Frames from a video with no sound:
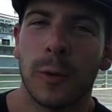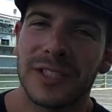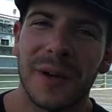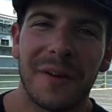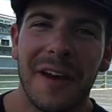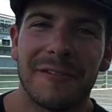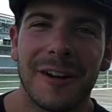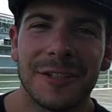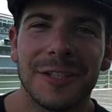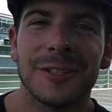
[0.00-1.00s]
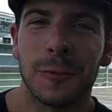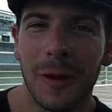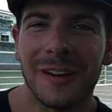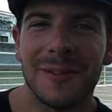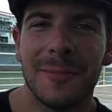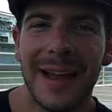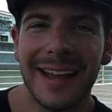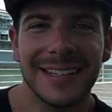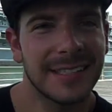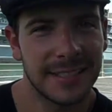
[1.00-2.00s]
What's going on, Rushers? Welcome
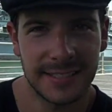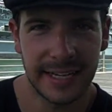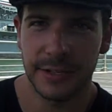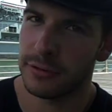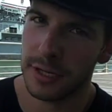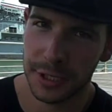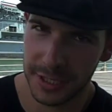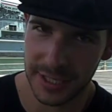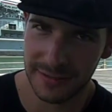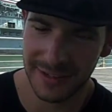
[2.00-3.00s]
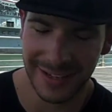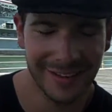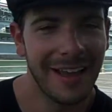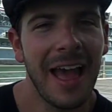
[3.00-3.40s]
back to Stage Rush TV.